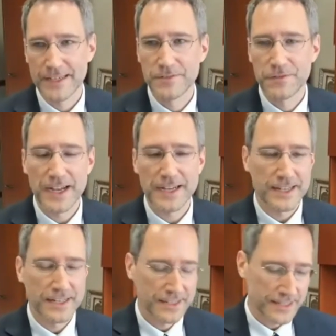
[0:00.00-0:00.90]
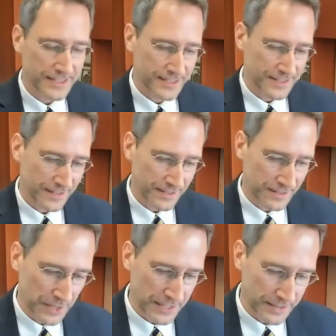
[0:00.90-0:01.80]
In fact, I think it's
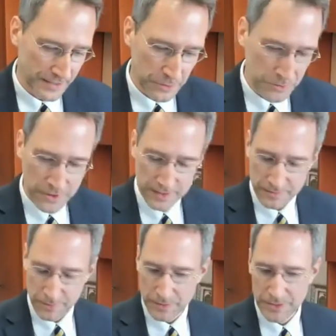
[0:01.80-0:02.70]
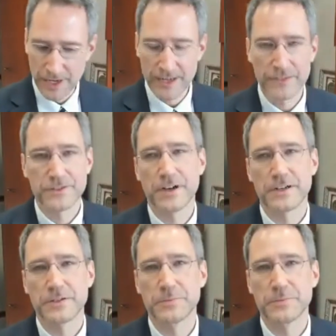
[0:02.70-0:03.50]
great that you put me on after Dr.